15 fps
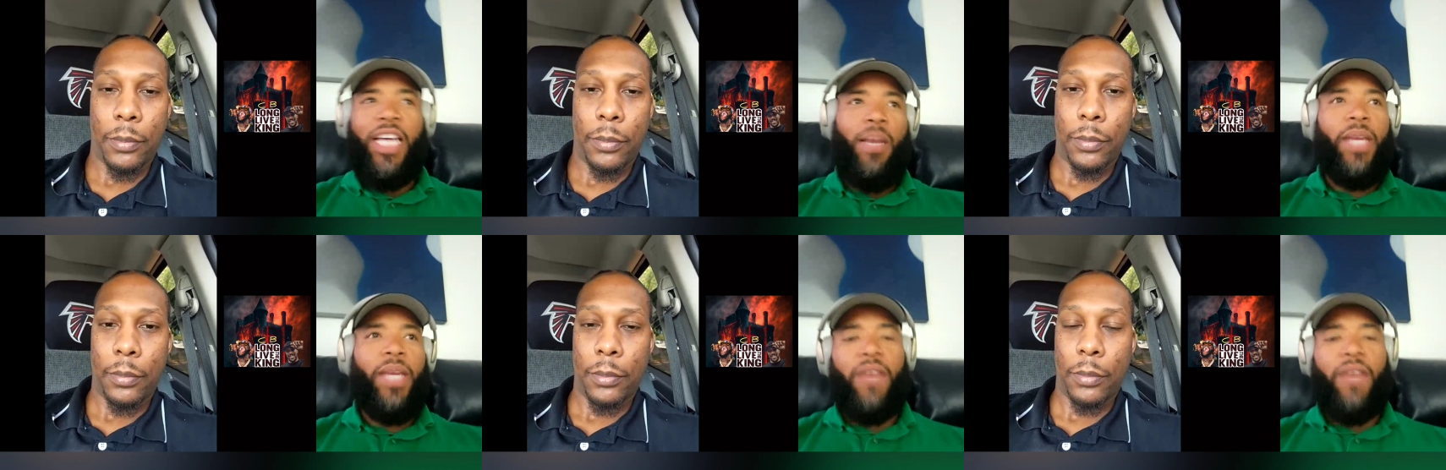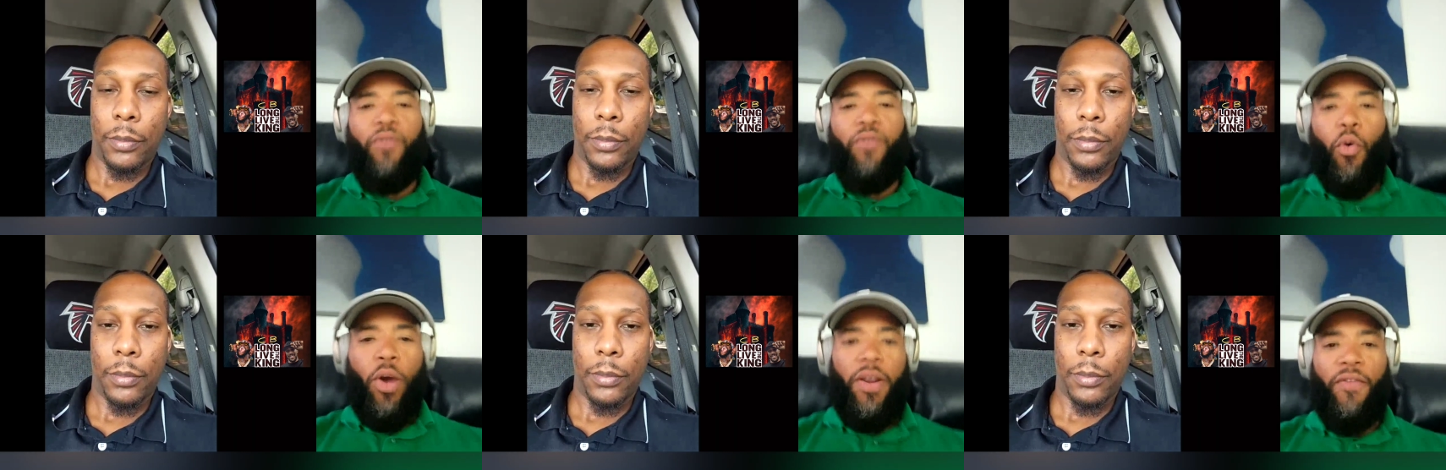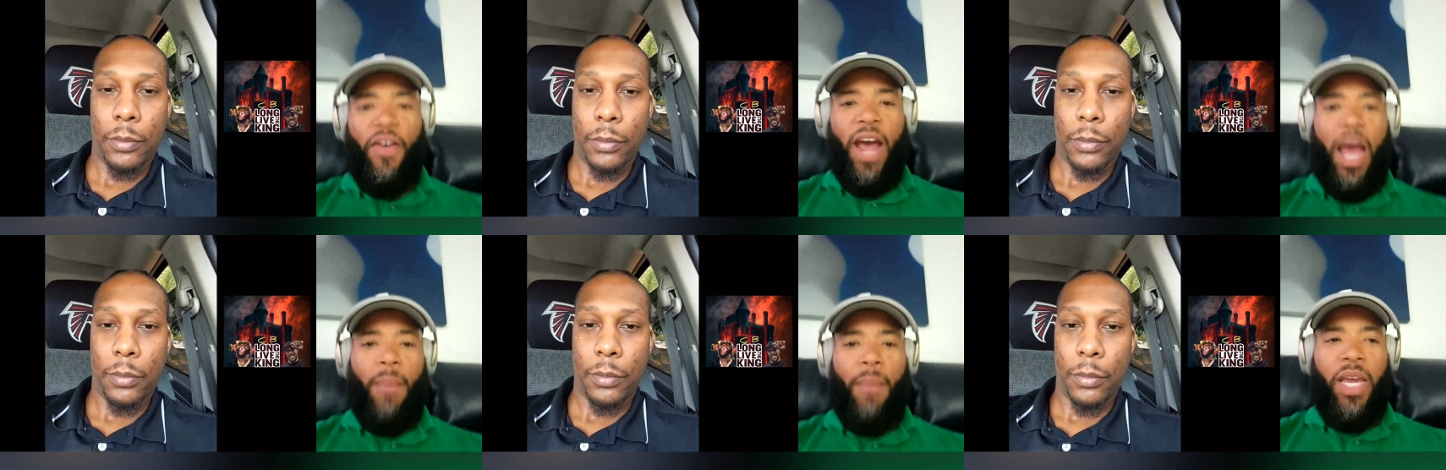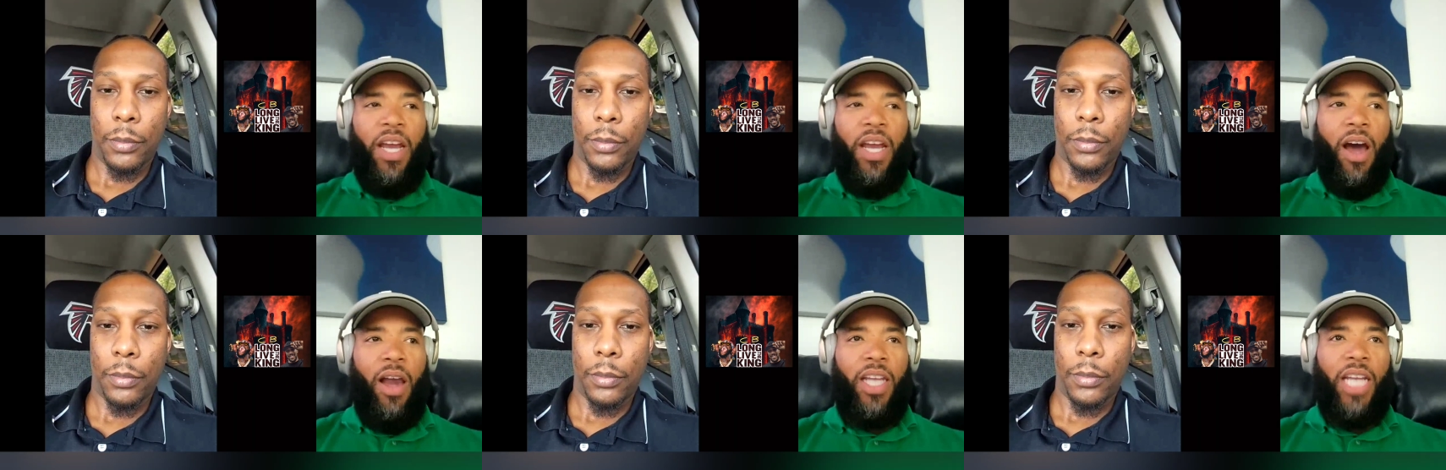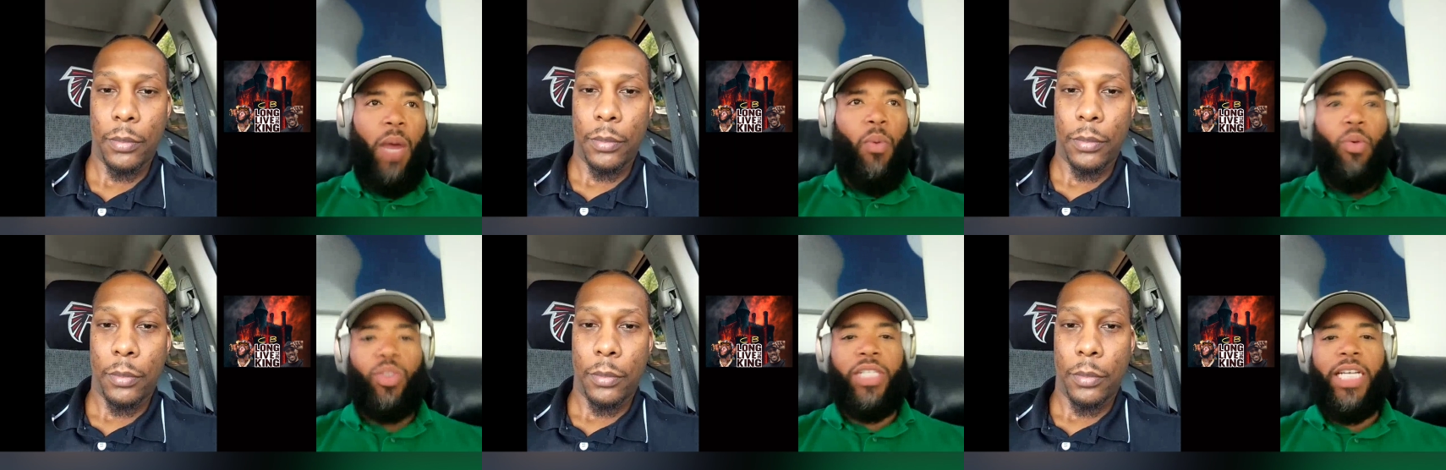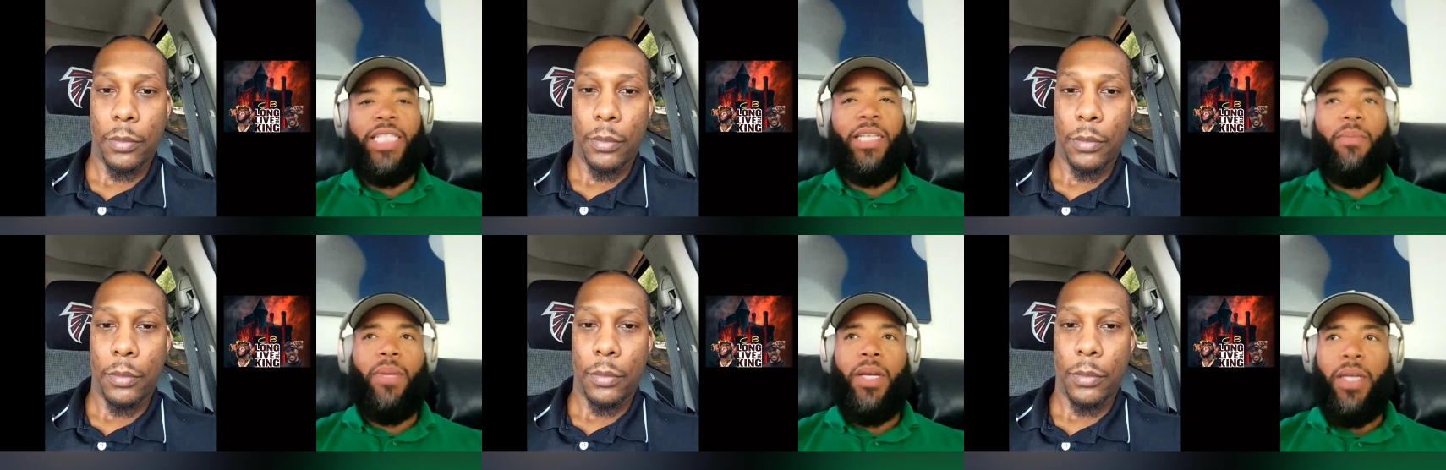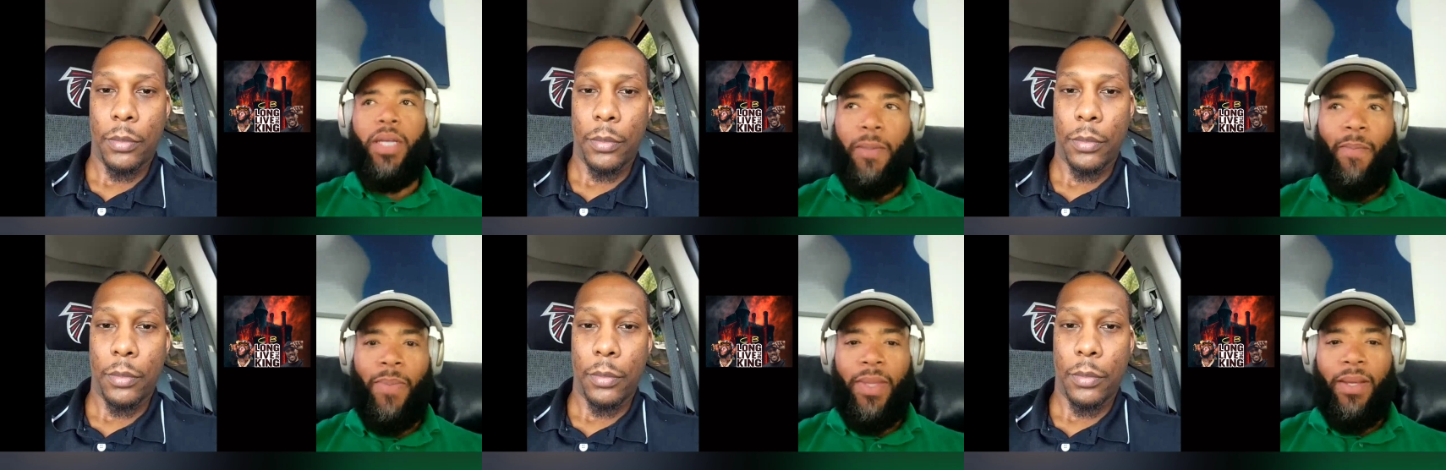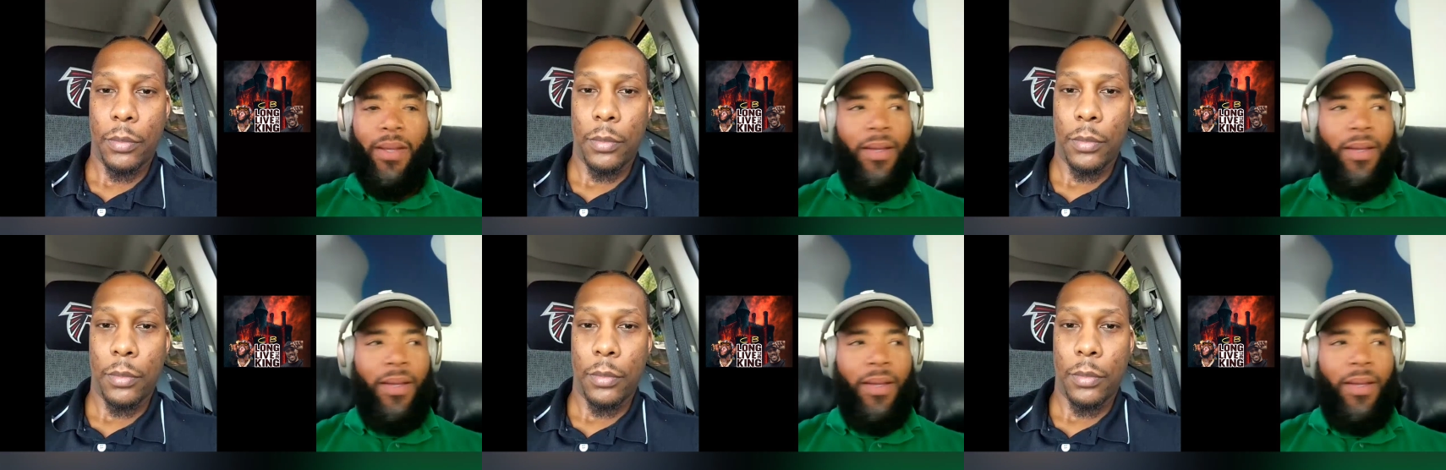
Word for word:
Speaker 1: instead of me getting forty five million dollars, I want sixty million.